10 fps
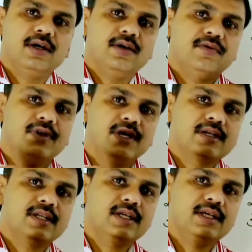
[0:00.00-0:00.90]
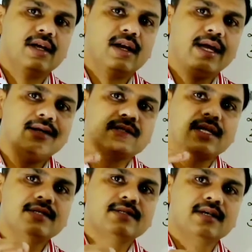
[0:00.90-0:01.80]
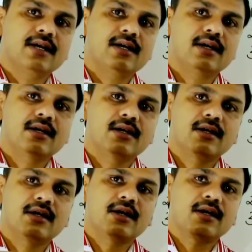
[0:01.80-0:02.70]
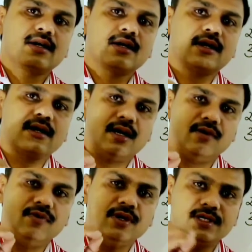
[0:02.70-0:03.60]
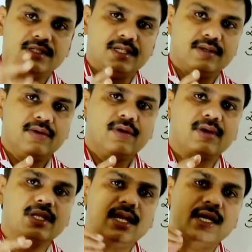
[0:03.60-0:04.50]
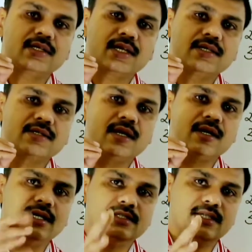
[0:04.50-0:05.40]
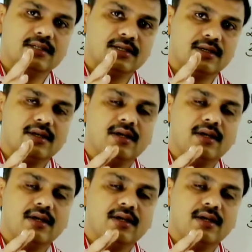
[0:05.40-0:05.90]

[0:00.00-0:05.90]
where the light rays are converging or the light rays are reaching there.